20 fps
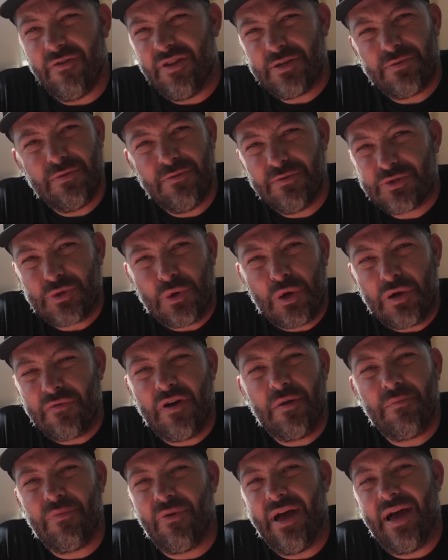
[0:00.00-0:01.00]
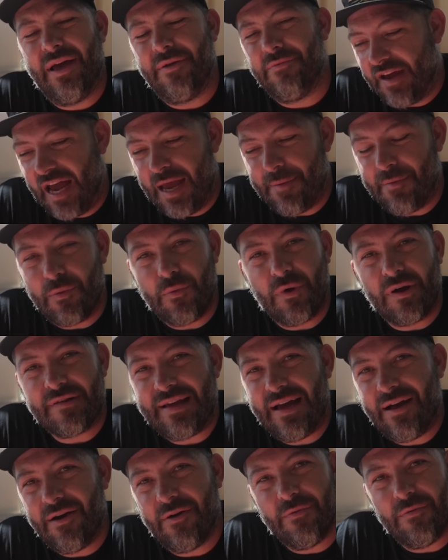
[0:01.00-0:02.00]
This one was sort of unplanned. Timing worked
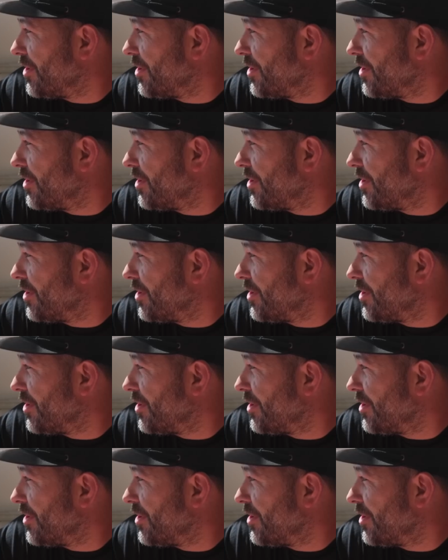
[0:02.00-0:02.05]
out.